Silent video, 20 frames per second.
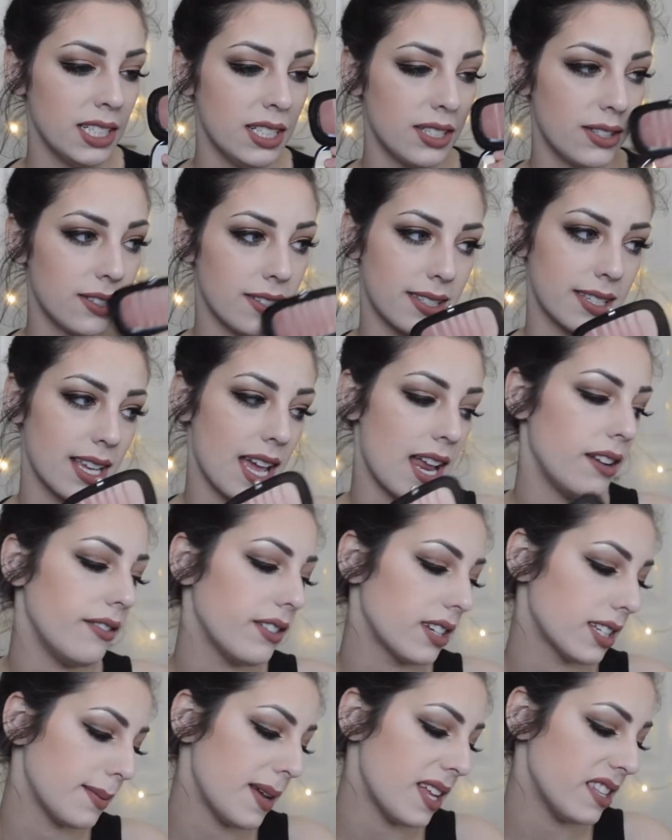So it's kind
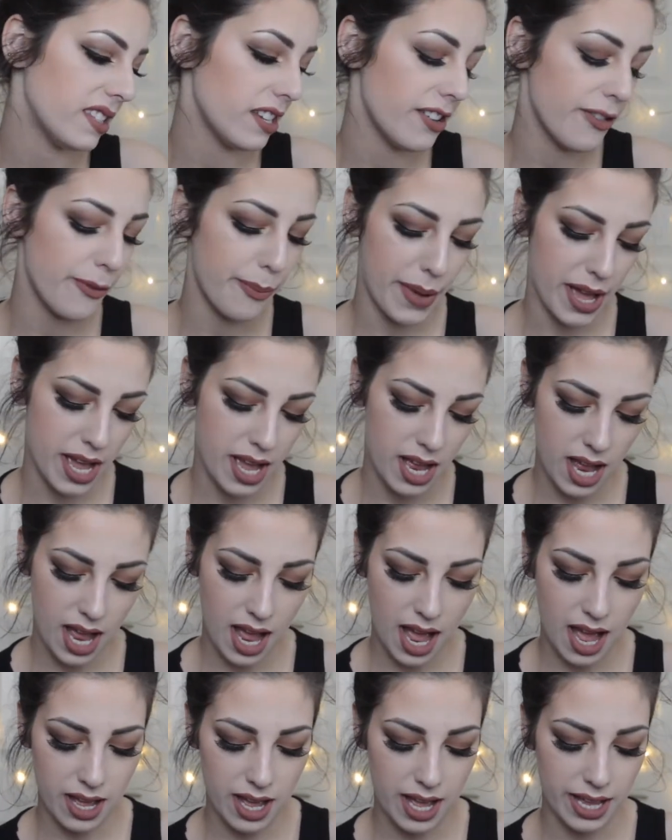of expensive but
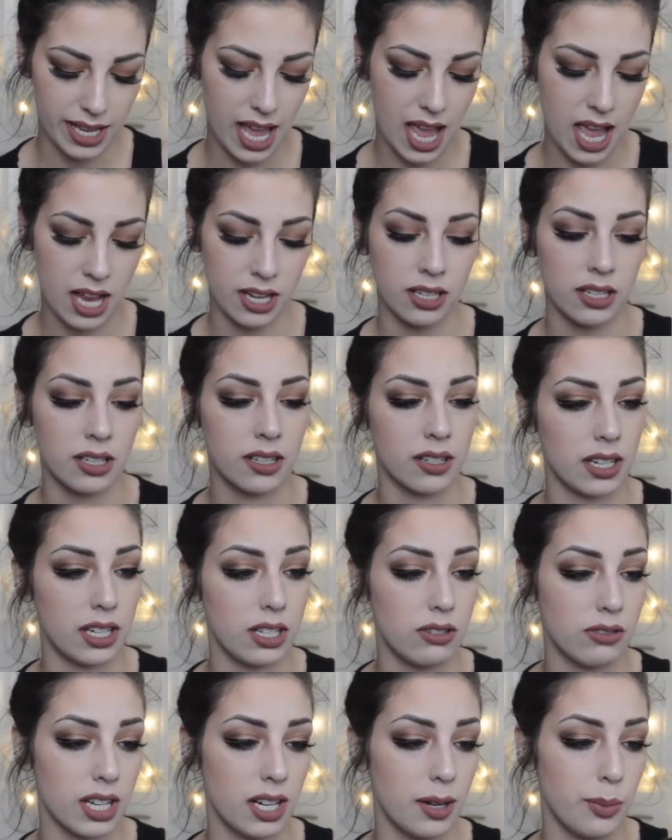again
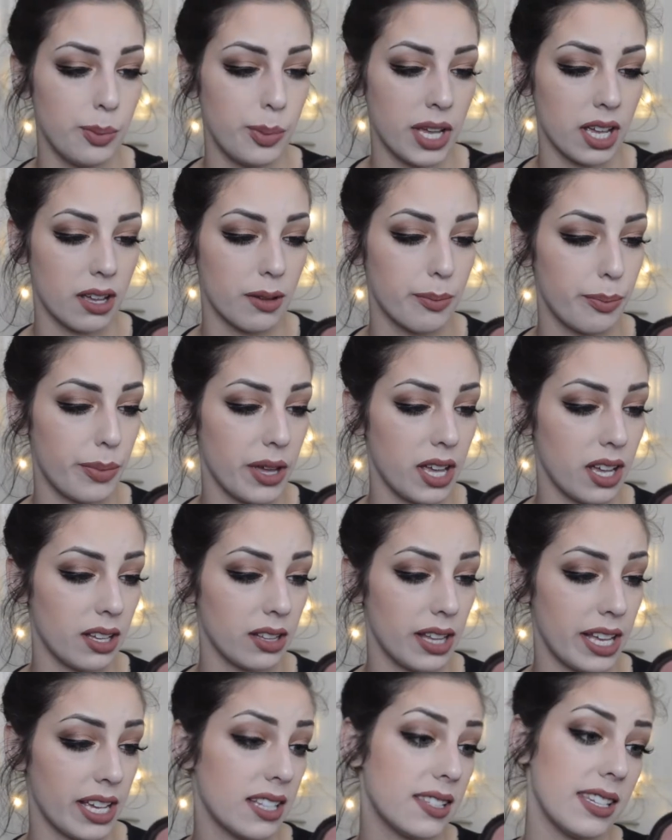you get a big big
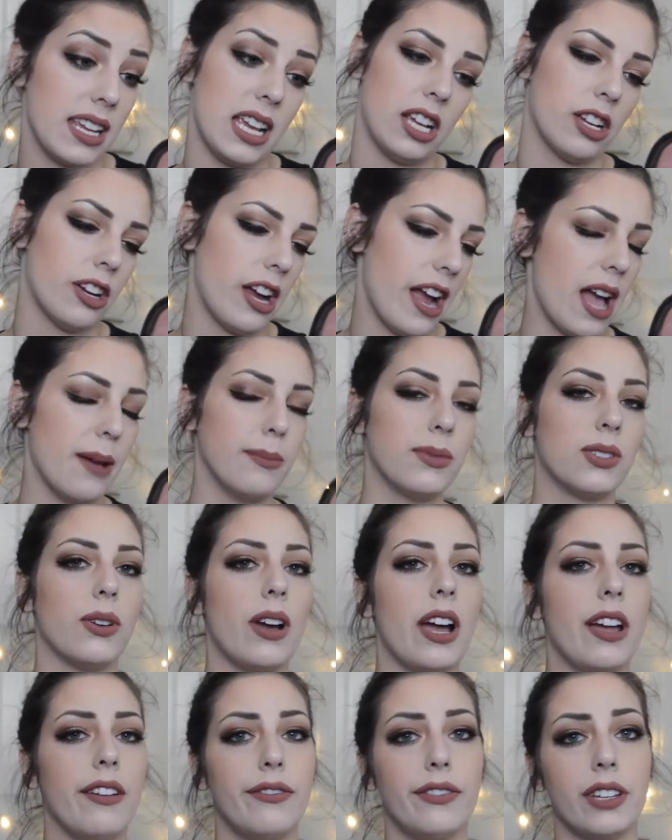like it's eight grams so
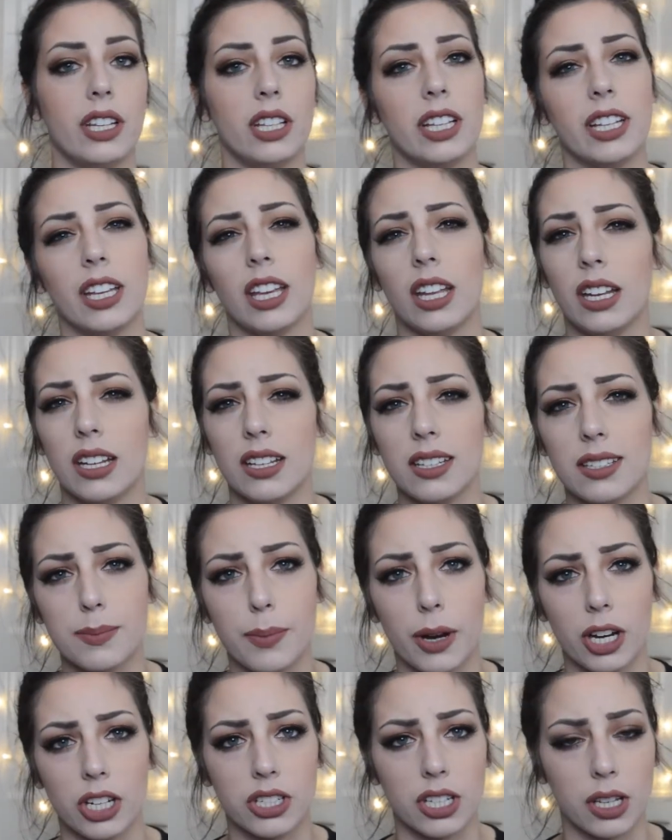I feel like it is
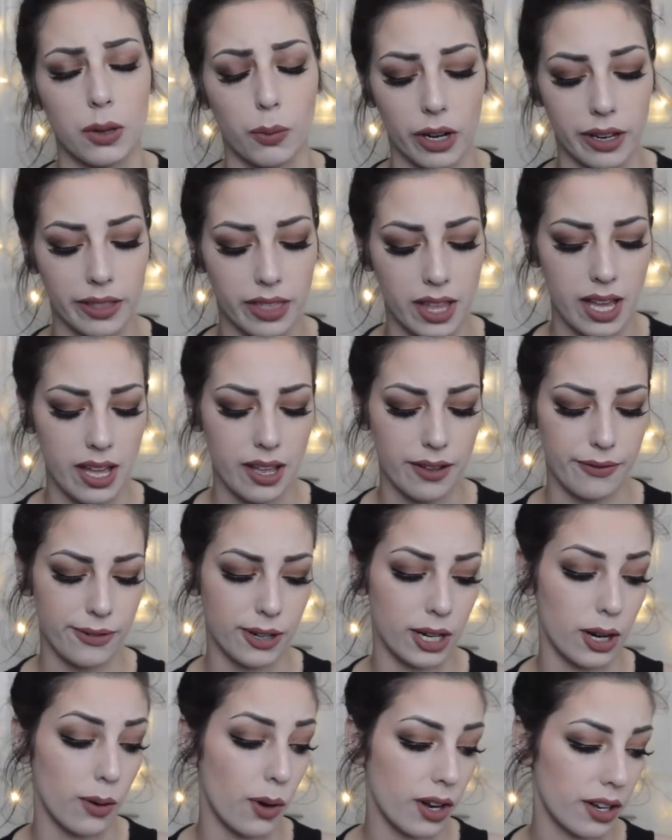partially worth it
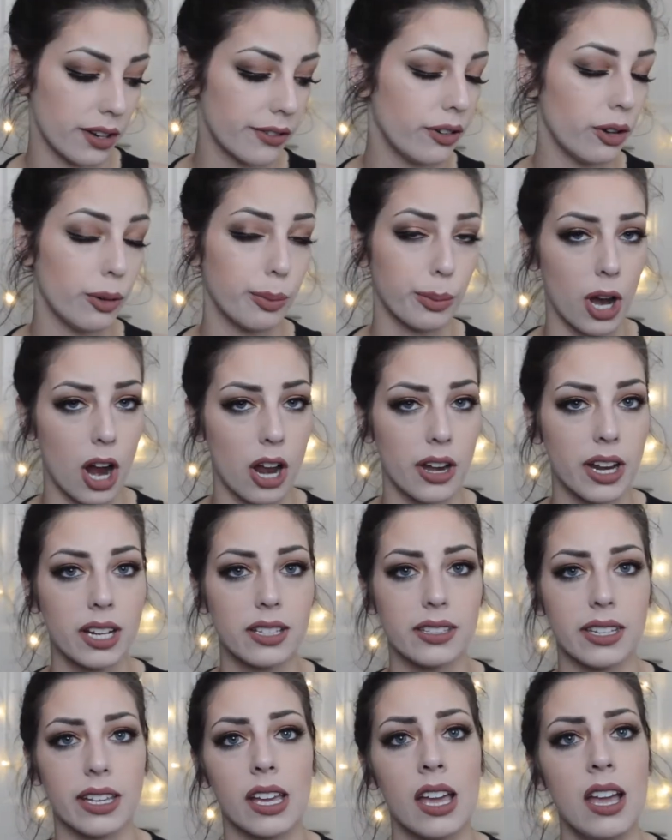for a wonderful
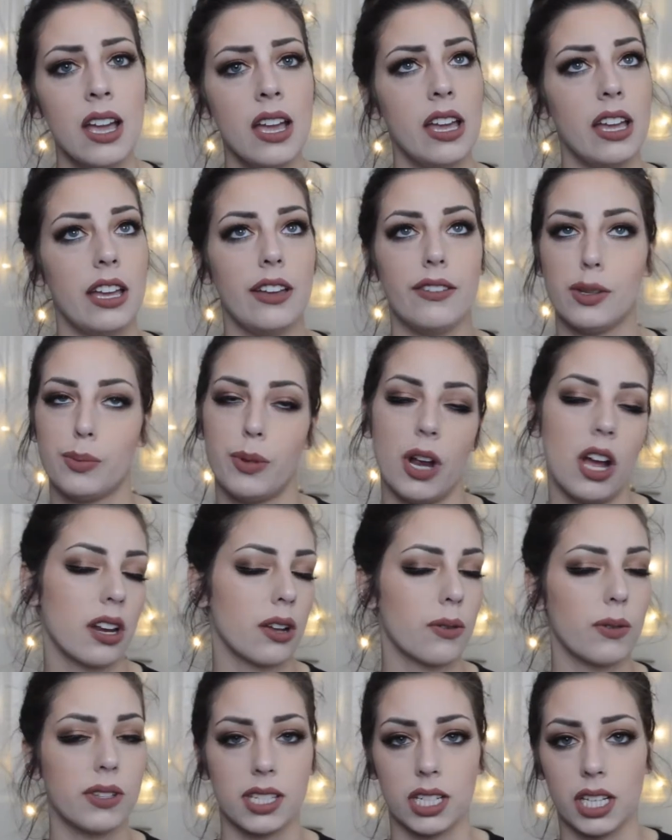product like if the
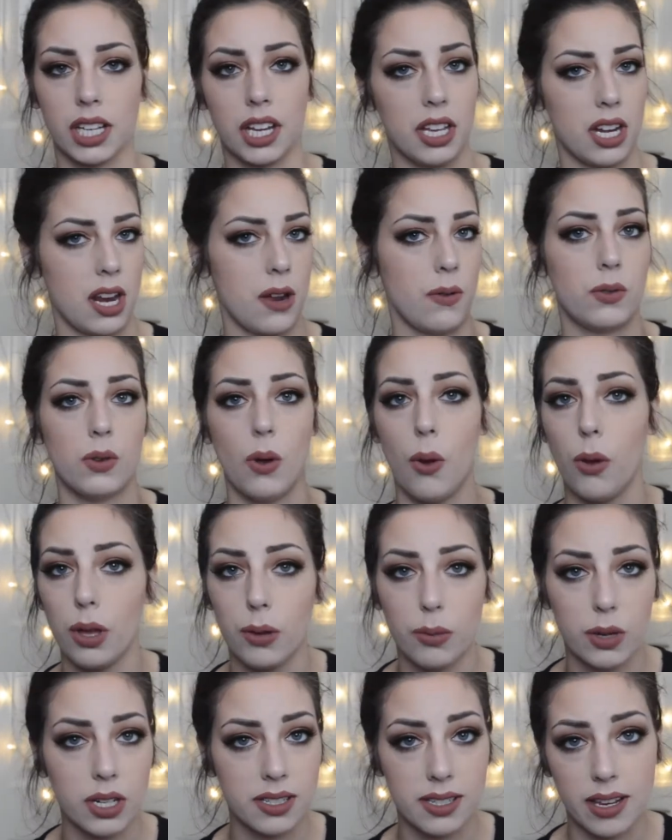product wasn't good I totally
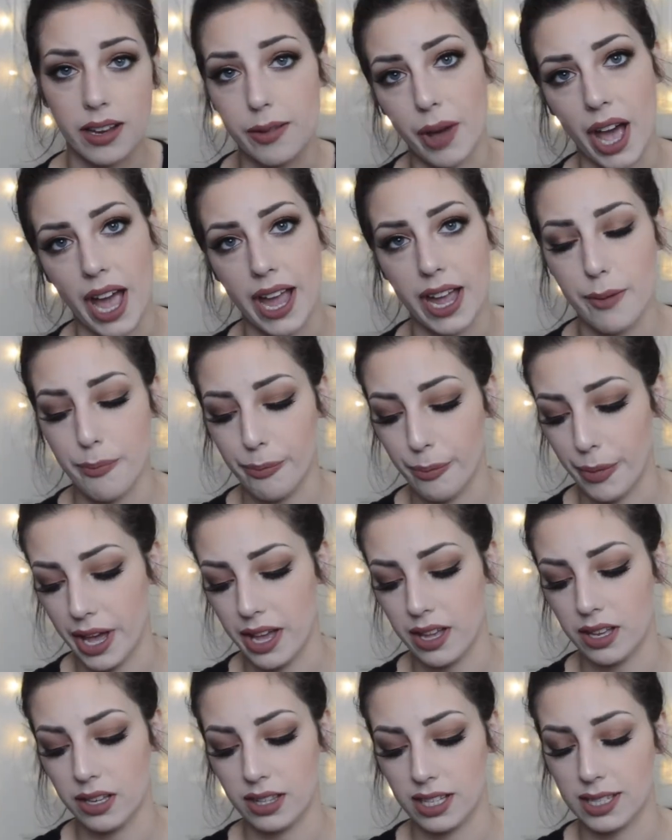wouldn't say buy it
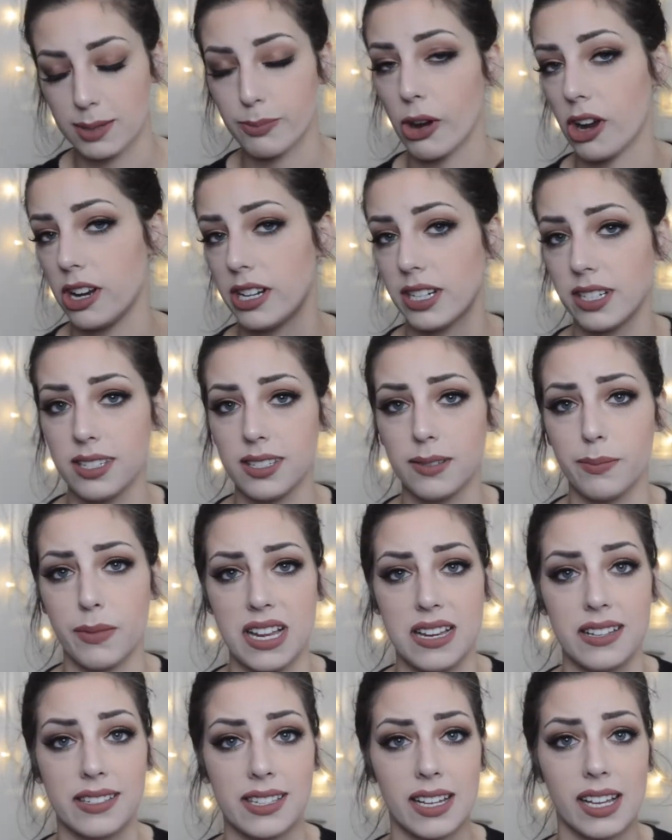but this product is
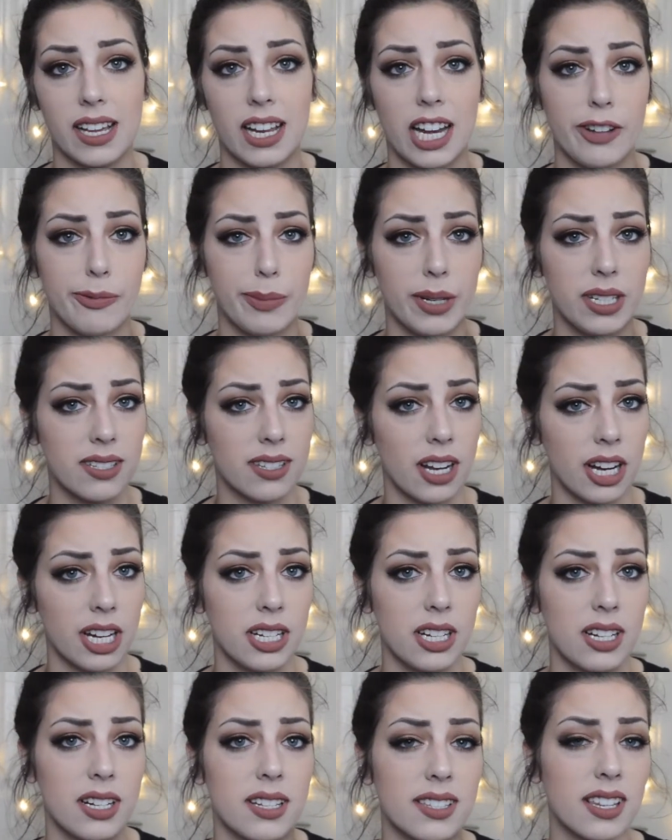amazing and I've been starting
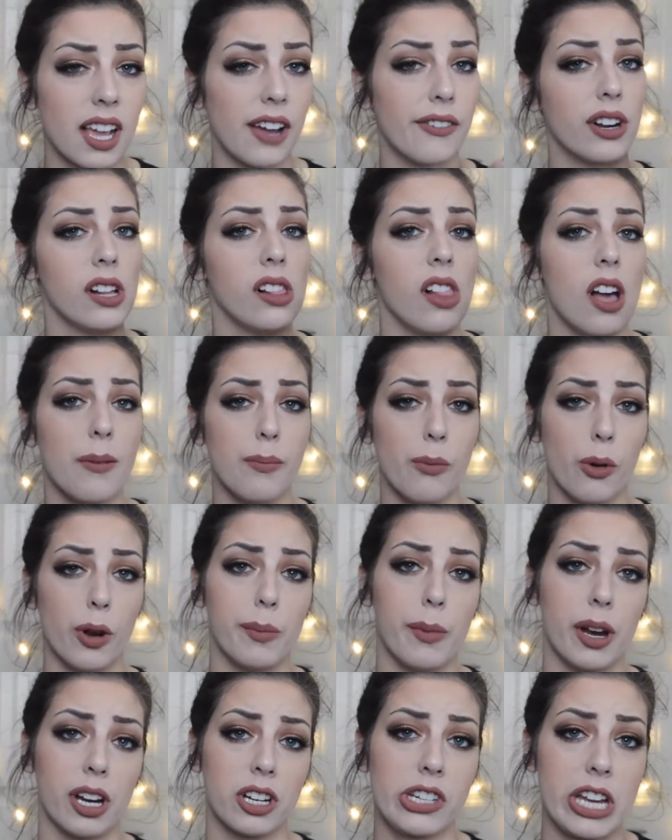to discover a lot more
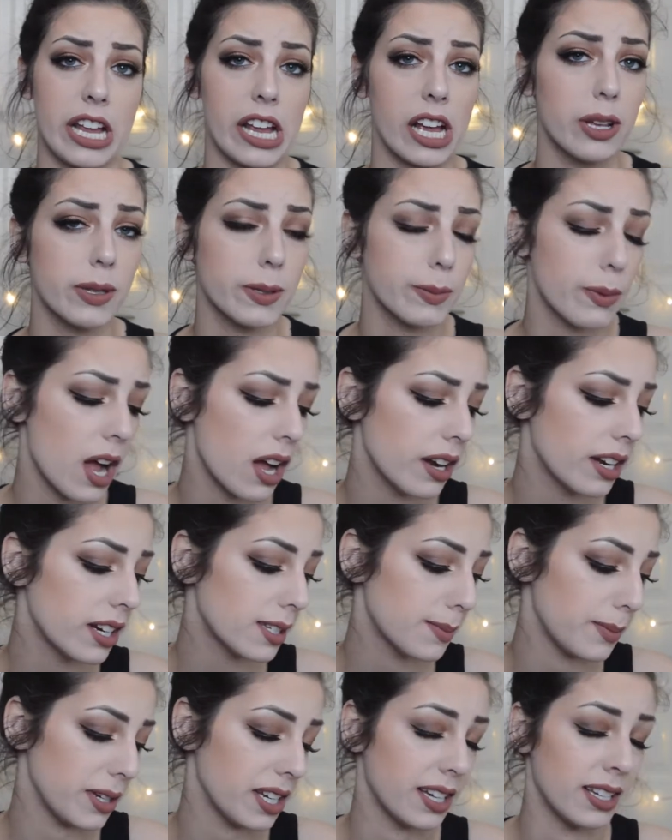Marc Jacobs
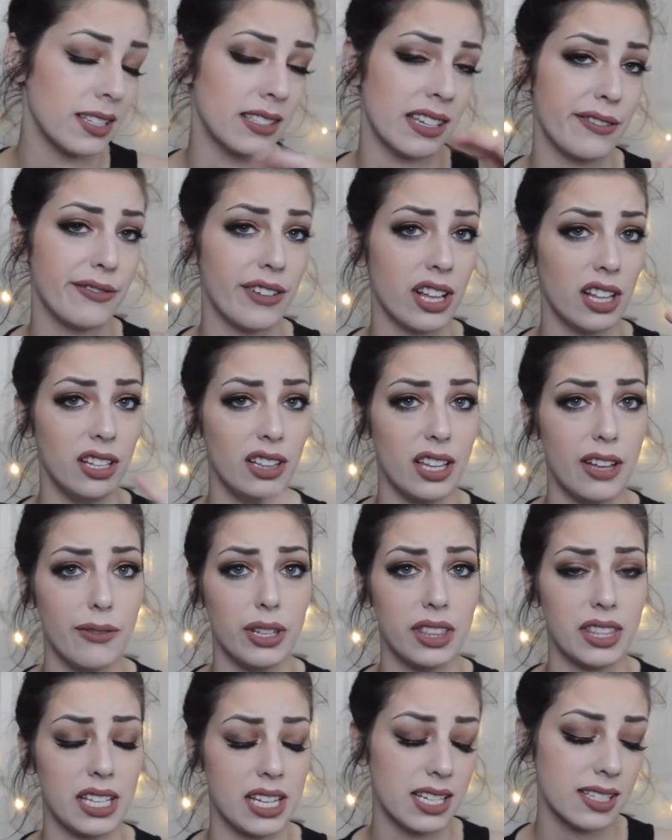products because I fell in love
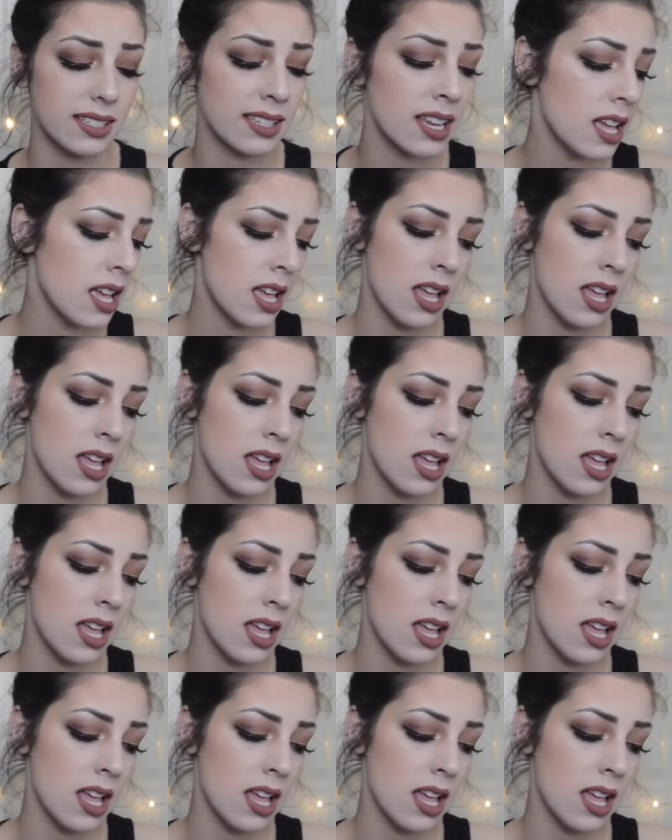with these